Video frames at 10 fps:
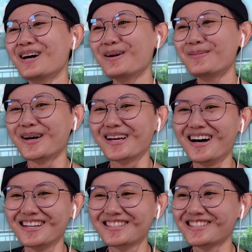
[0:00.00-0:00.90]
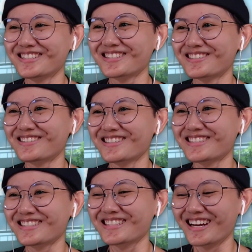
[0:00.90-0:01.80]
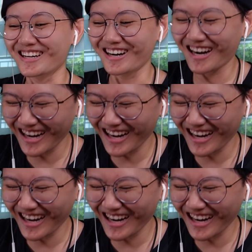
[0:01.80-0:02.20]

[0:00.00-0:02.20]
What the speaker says: Oh my god, she is literally just like her.